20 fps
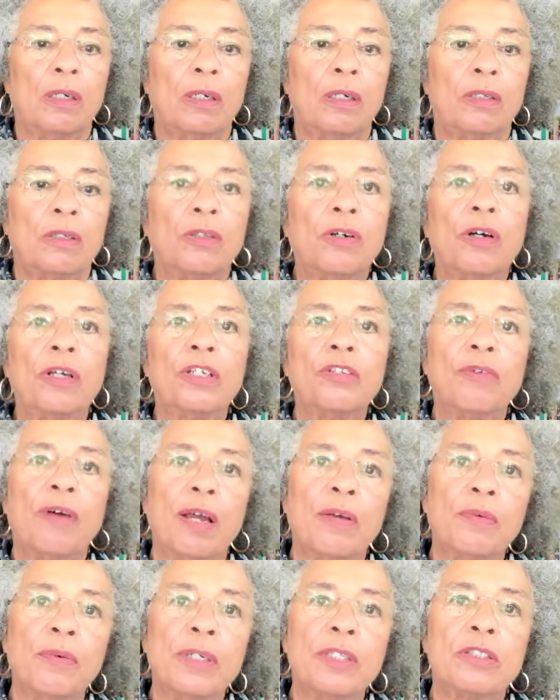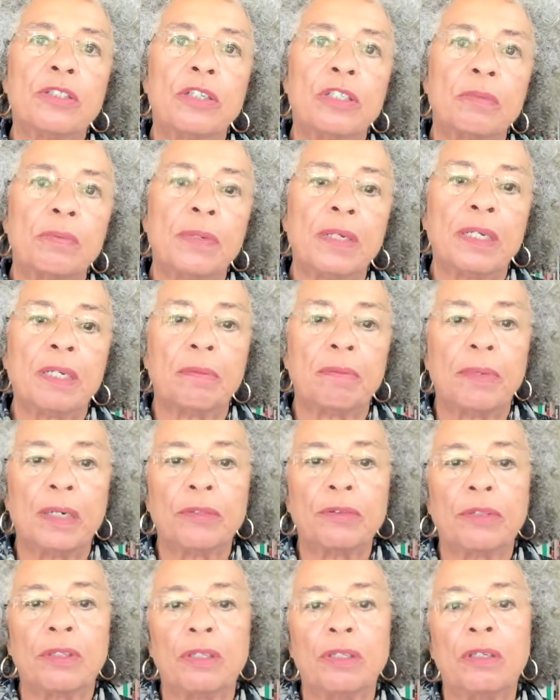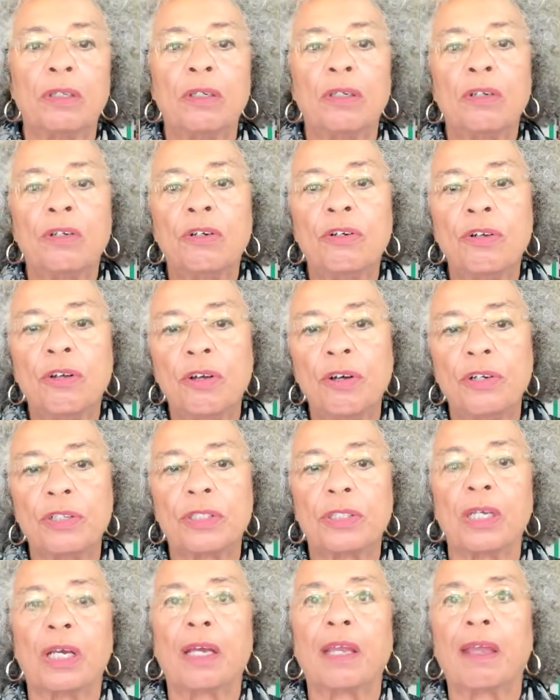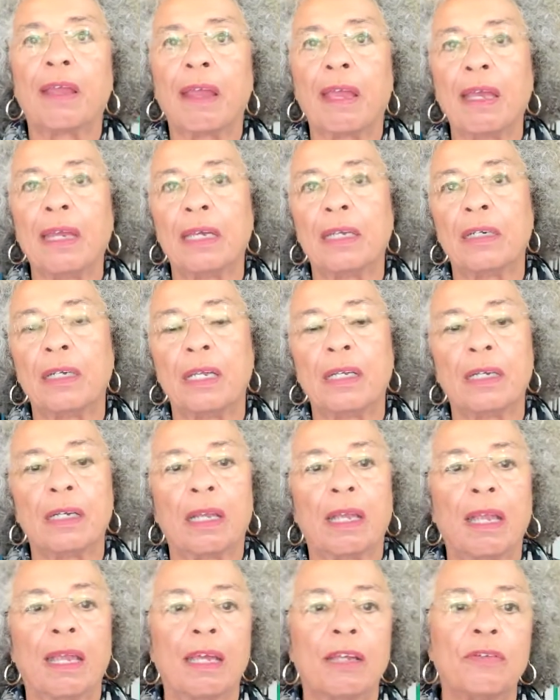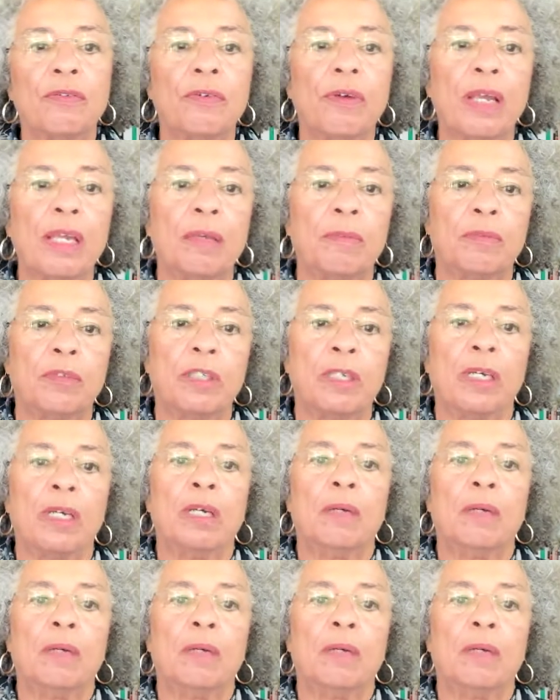Nor do I wish to speak about the nurse again and again raped